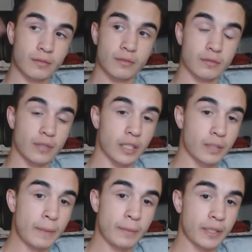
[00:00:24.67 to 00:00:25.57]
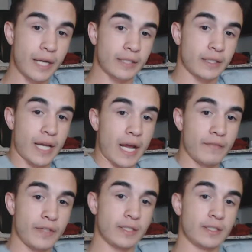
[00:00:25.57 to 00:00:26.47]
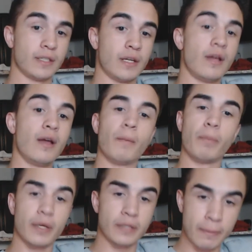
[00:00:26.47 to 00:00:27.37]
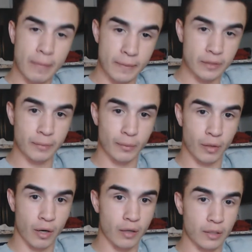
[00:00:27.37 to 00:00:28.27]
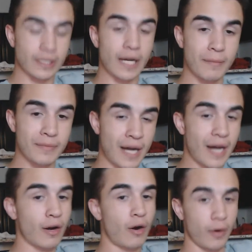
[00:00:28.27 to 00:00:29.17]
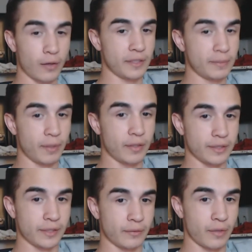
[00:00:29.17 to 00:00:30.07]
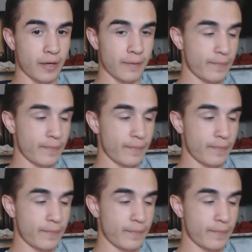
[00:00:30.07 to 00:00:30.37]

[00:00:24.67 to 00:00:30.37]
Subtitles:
other people could actually have this, but they might be a little bit more heartless. I am not a heartless person, right?